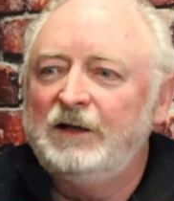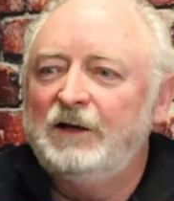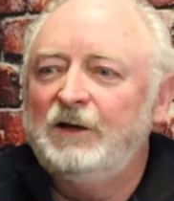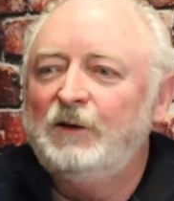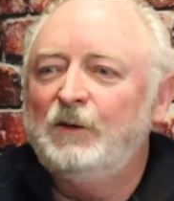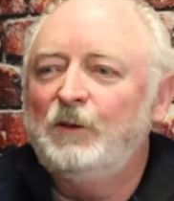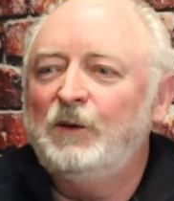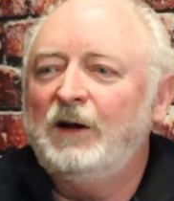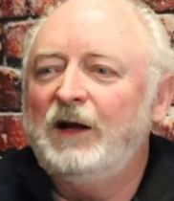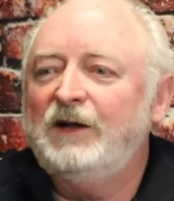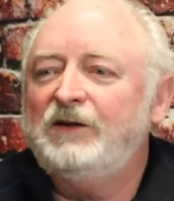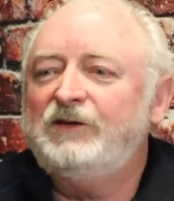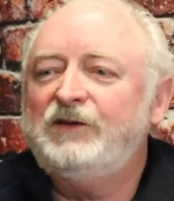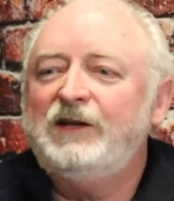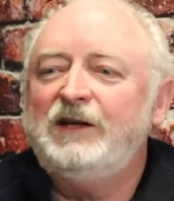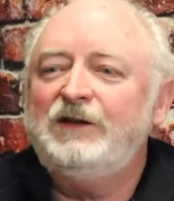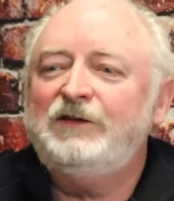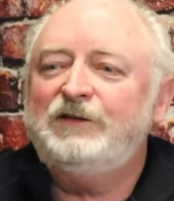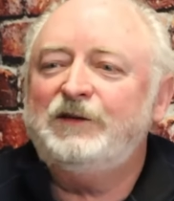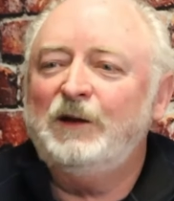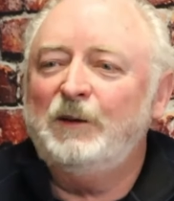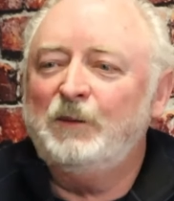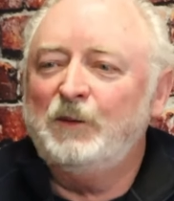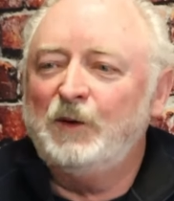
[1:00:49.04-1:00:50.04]
when I see
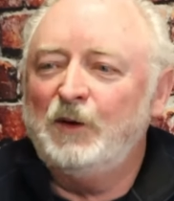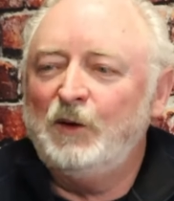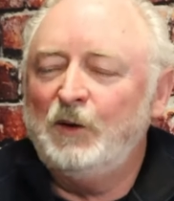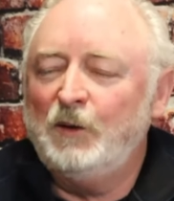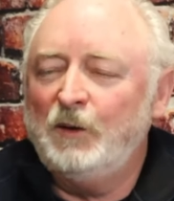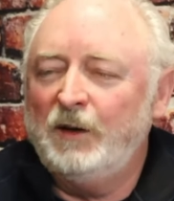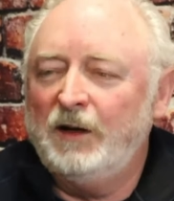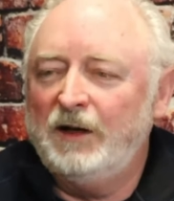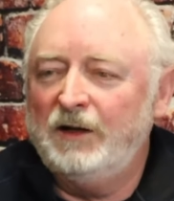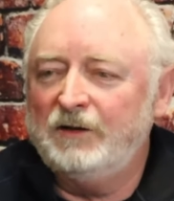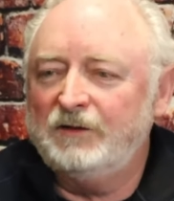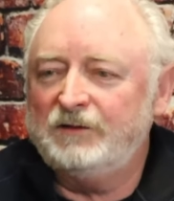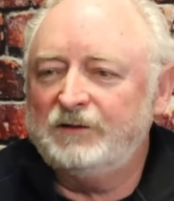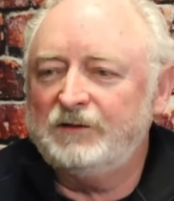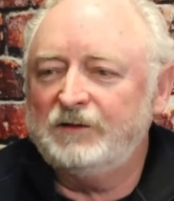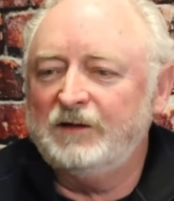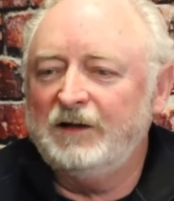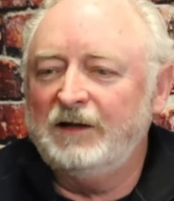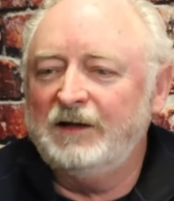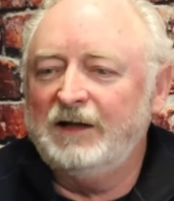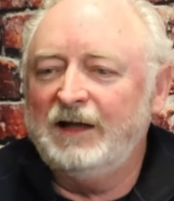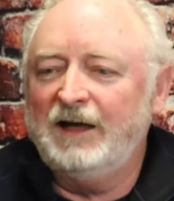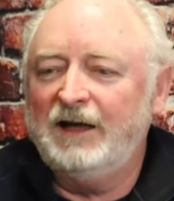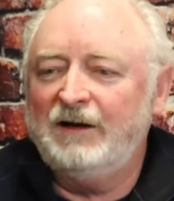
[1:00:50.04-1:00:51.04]
someone who has a
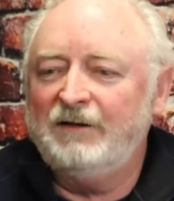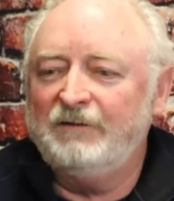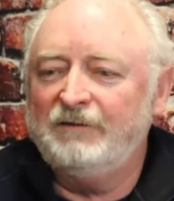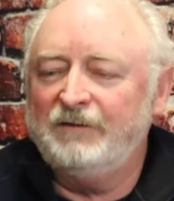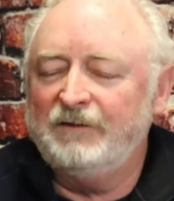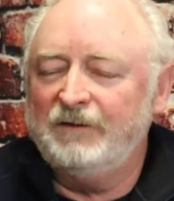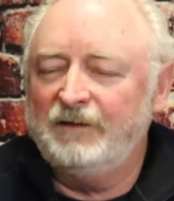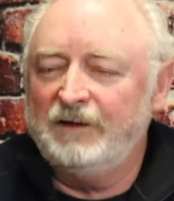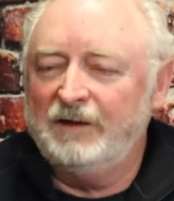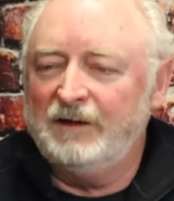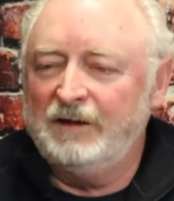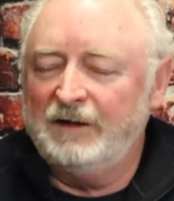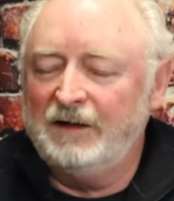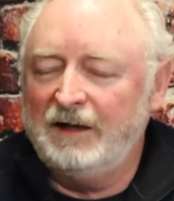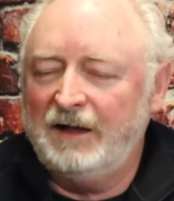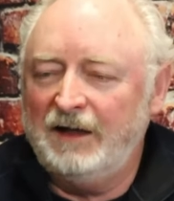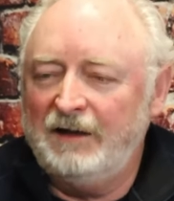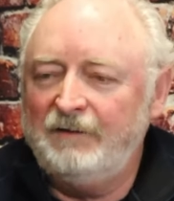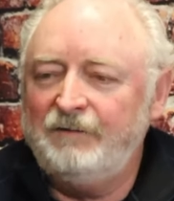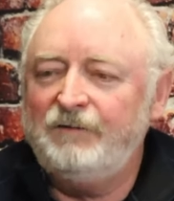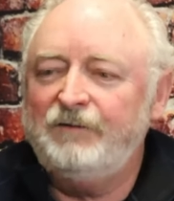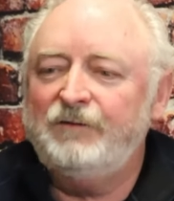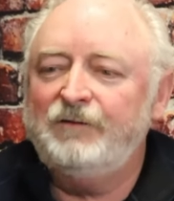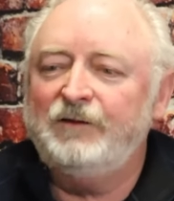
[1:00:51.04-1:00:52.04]
lot of
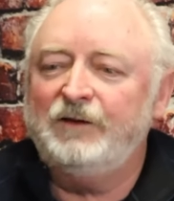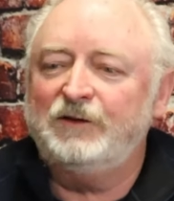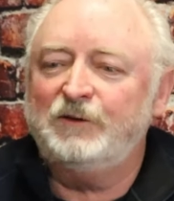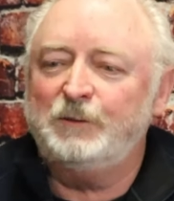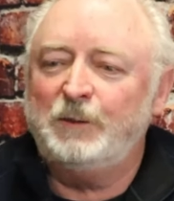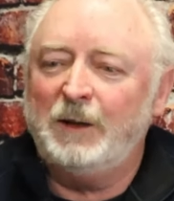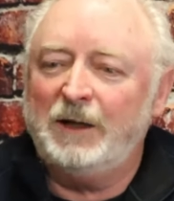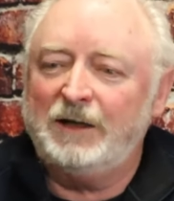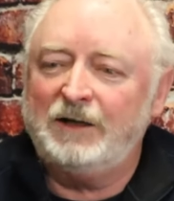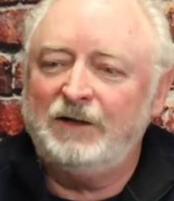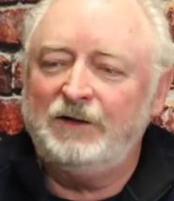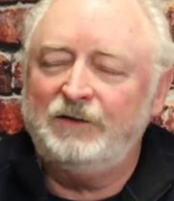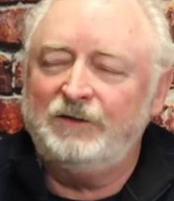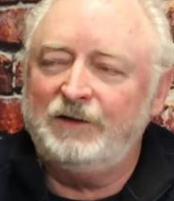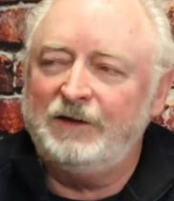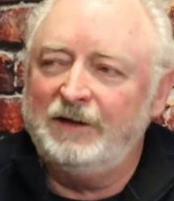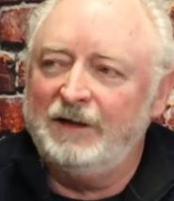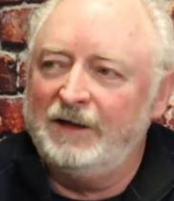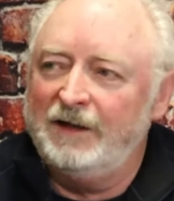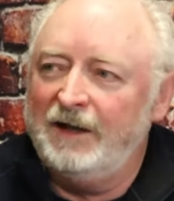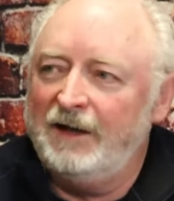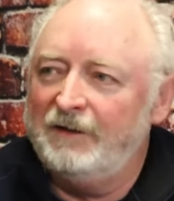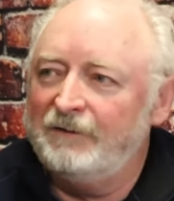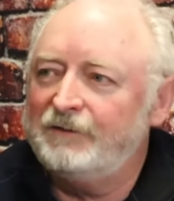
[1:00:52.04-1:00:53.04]
life expectancy
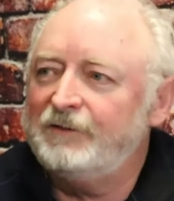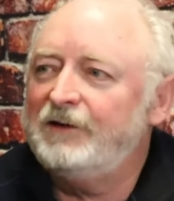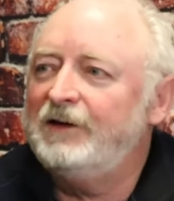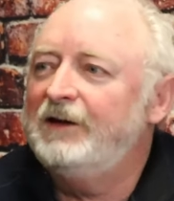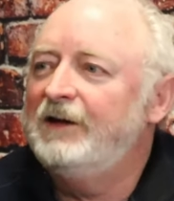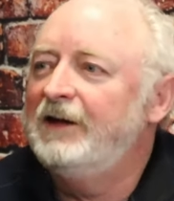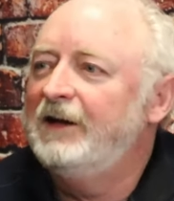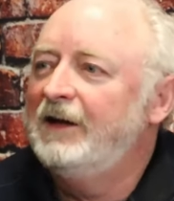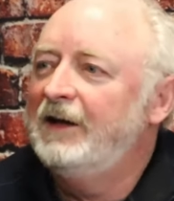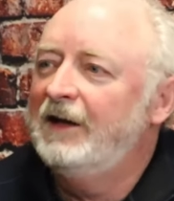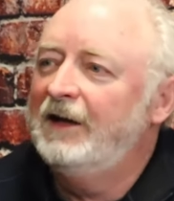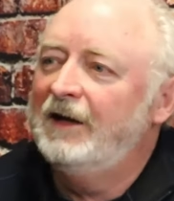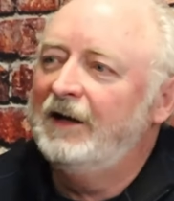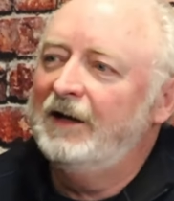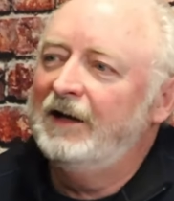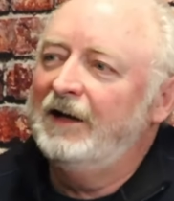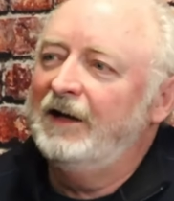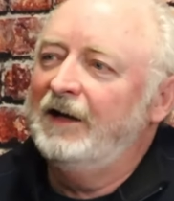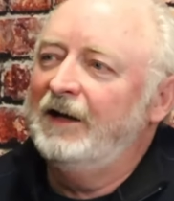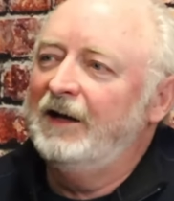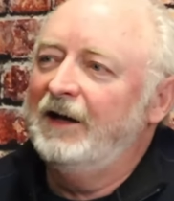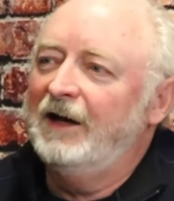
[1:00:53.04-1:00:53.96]
left. Right.